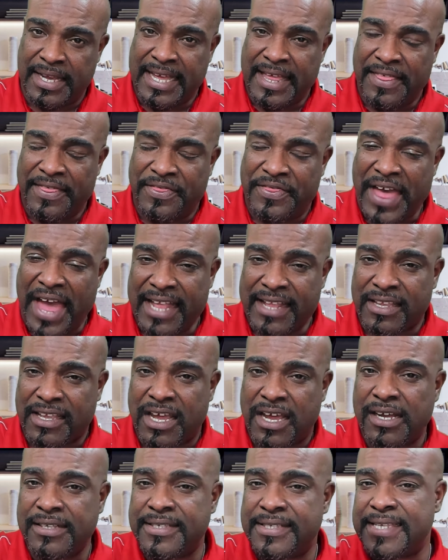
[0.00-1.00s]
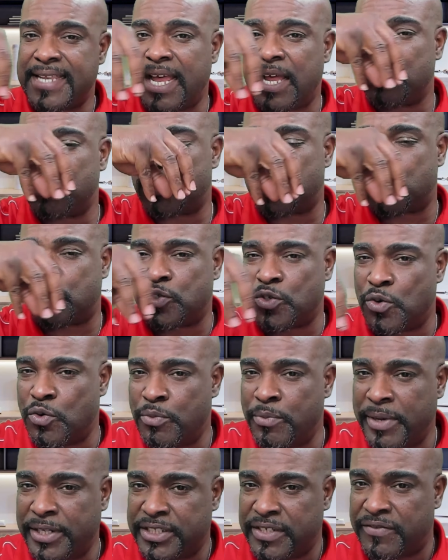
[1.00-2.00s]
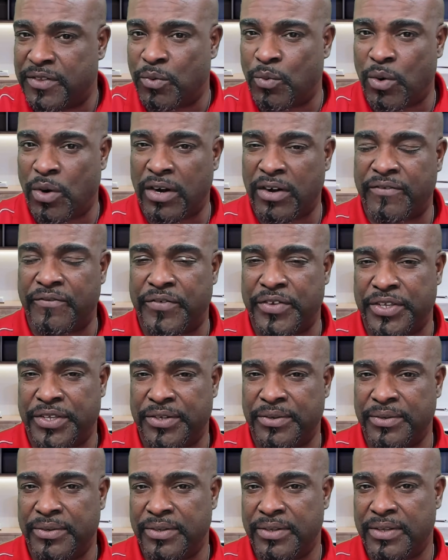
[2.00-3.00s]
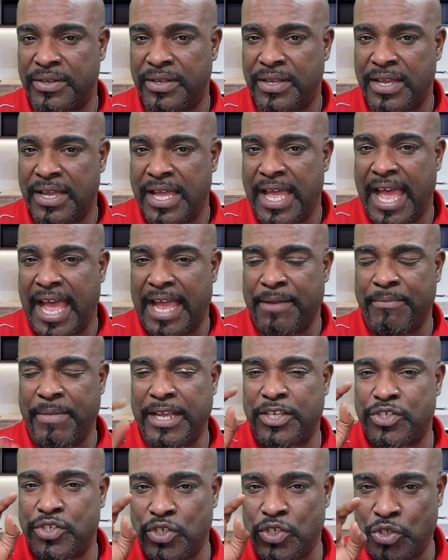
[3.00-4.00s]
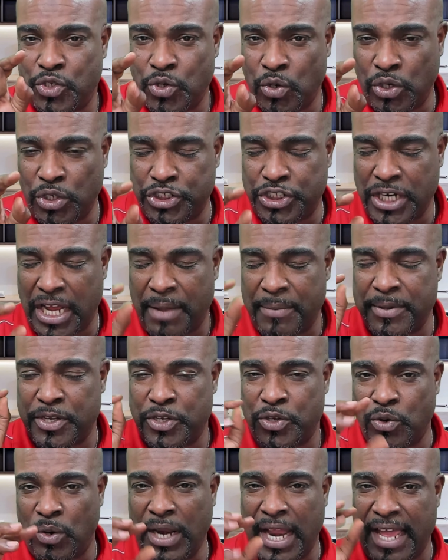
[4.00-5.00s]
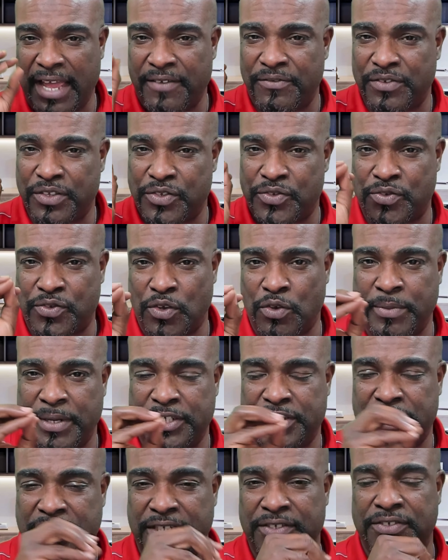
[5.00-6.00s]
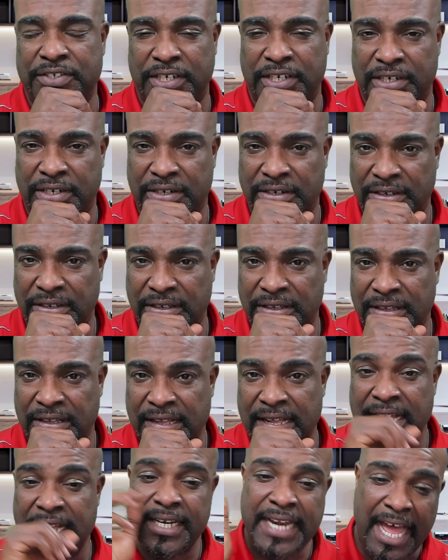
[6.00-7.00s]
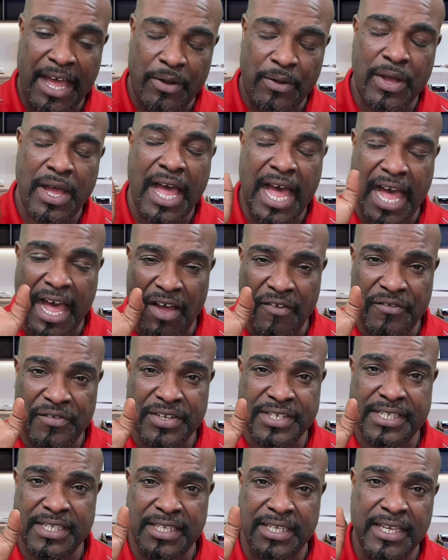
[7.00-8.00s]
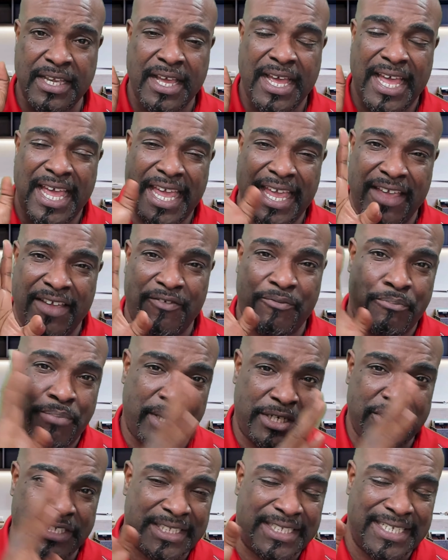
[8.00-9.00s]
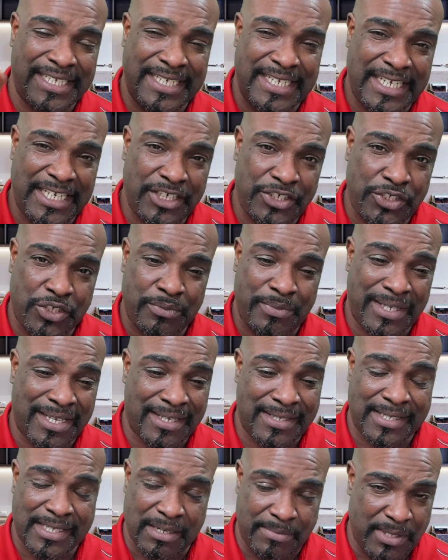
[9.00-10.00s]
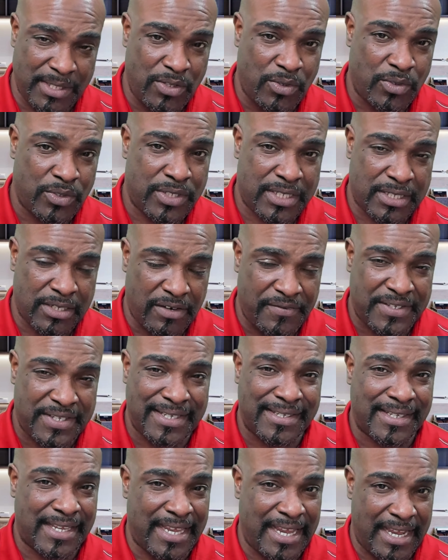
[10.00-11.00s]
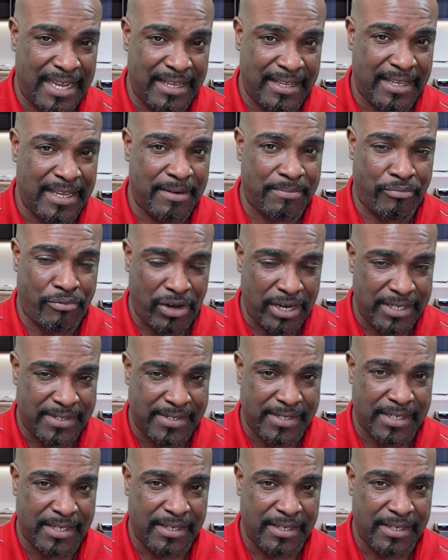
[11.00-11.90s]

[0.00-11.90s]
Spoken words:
That cuts out so much of the work for you and makes your job and your life so much easier. Now, obviously, if budget's an issue, because some of those services can get pricey,